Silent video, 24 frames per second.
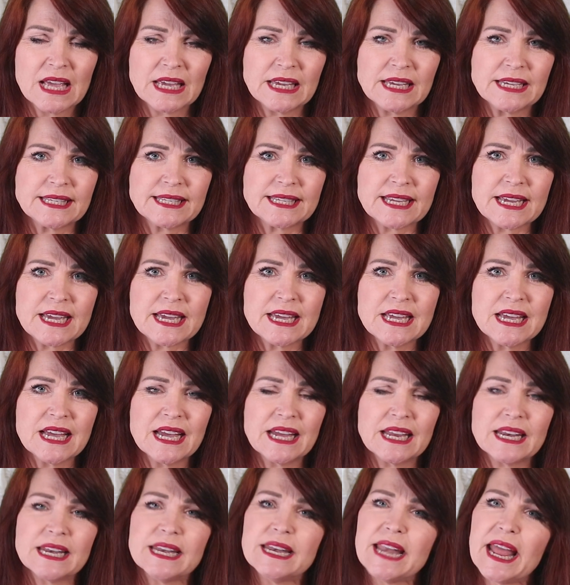You see,
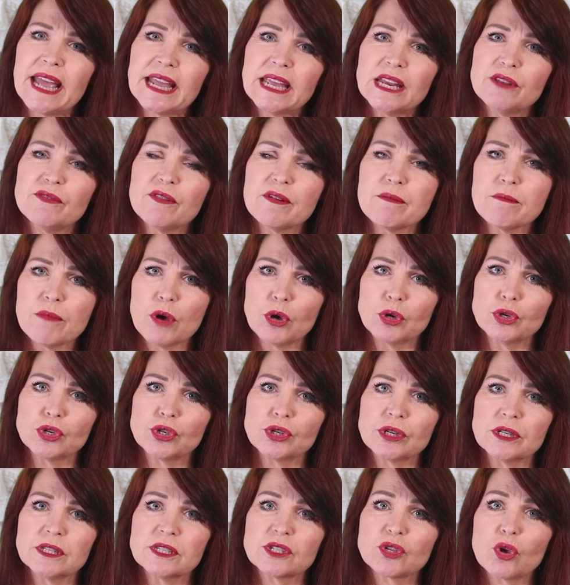negative
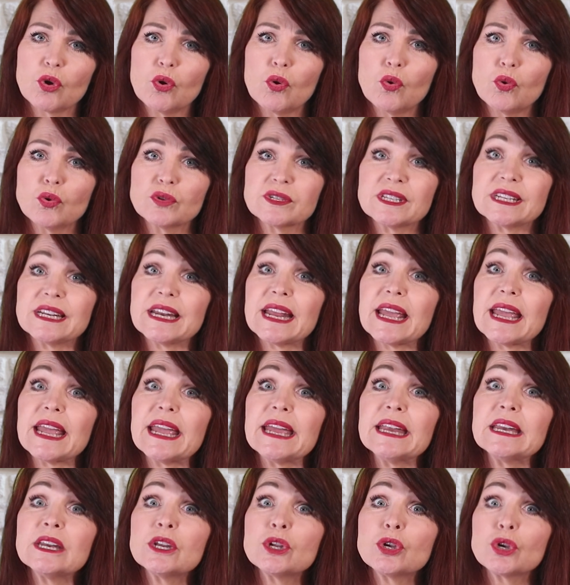emotions cause an
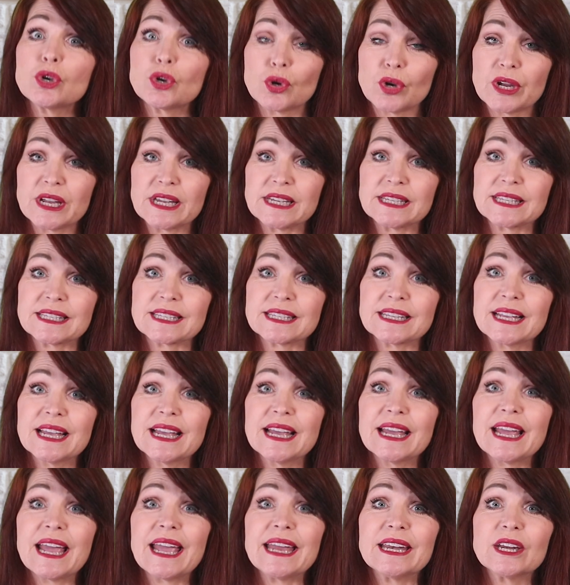increase
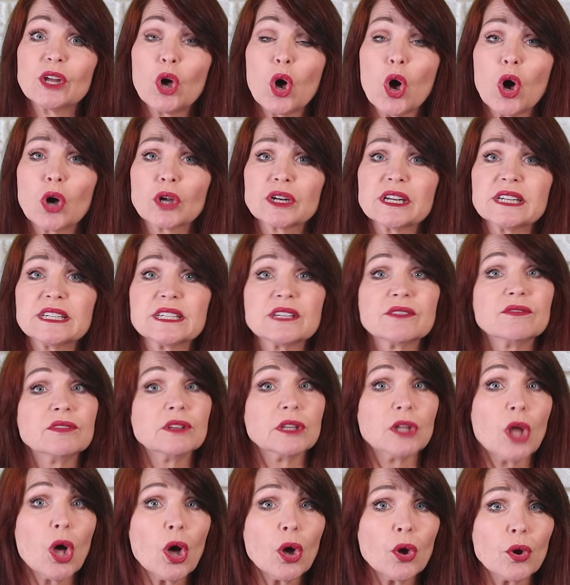in cognitive
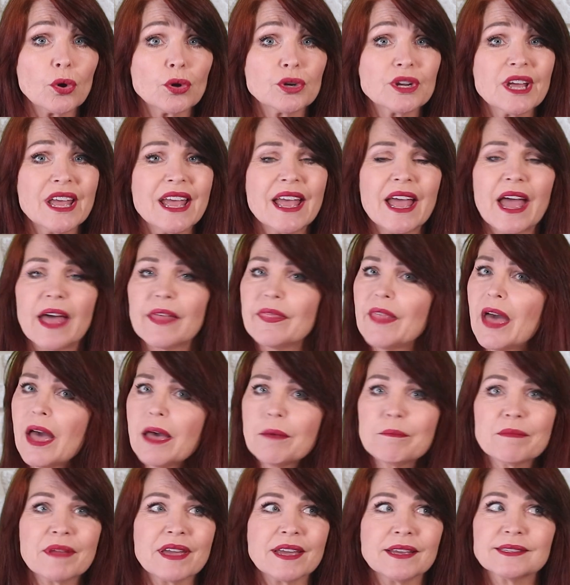load, and
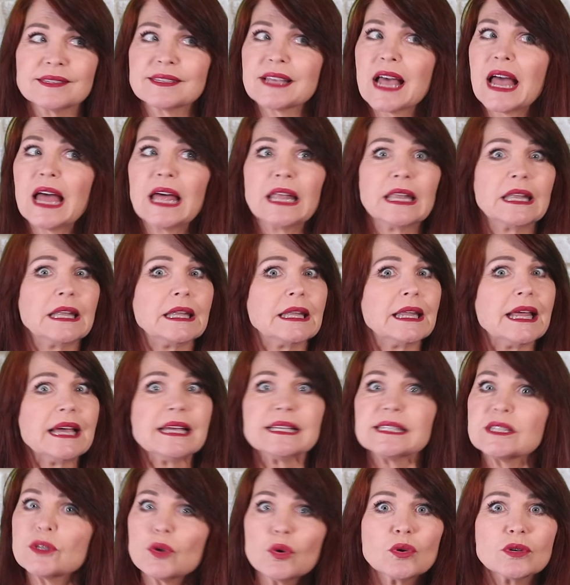that means
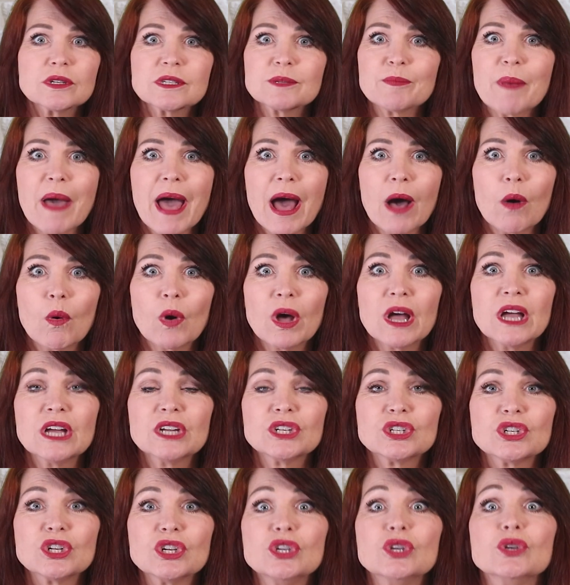less horsepower
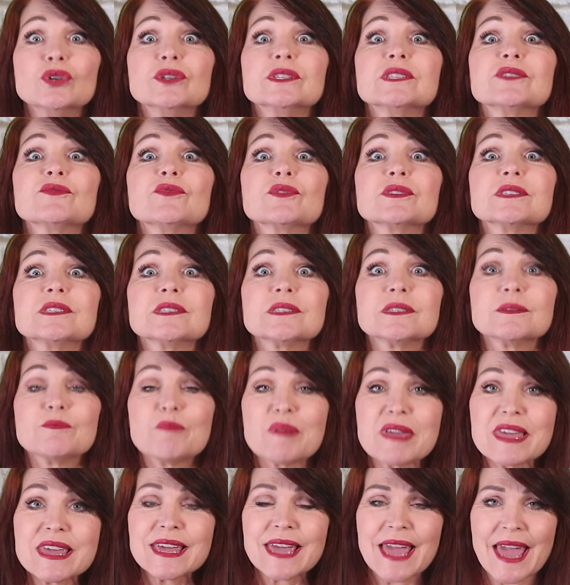to use for
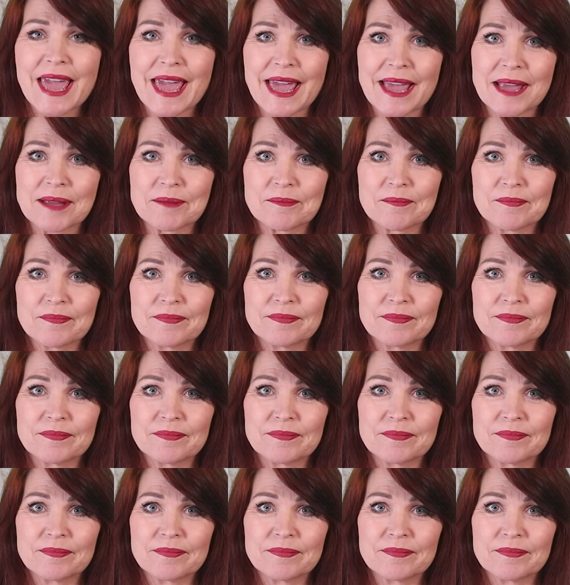speaking.